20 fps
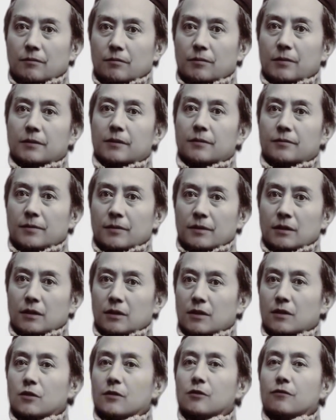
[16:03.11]
but
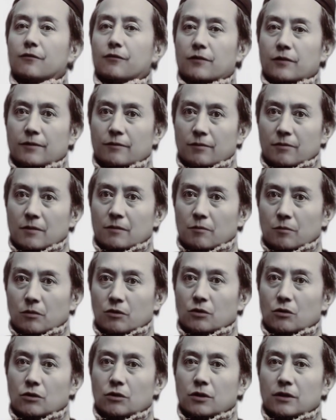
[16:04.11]
if they have not
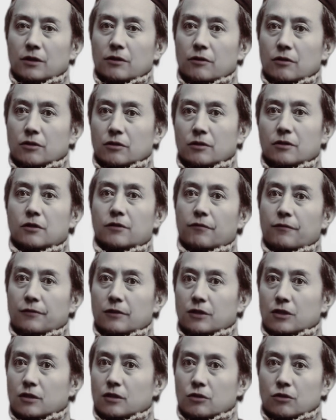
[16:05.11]
moral character
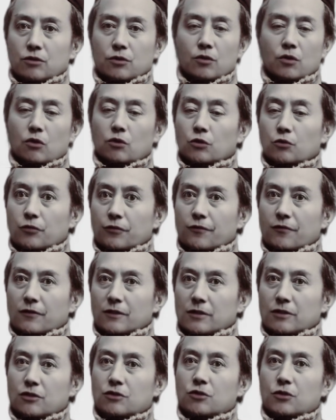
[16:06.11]
sufficient to hold
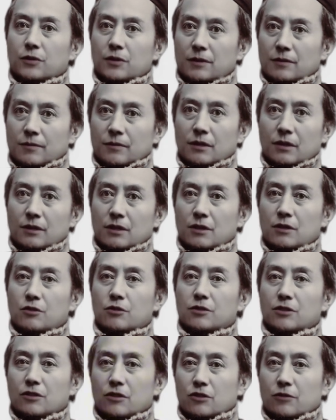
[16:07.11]
fast to it,
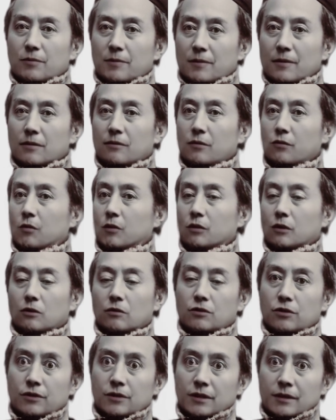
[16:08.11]
such men will
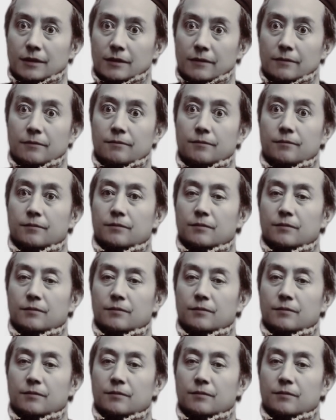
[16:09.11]
lose it again.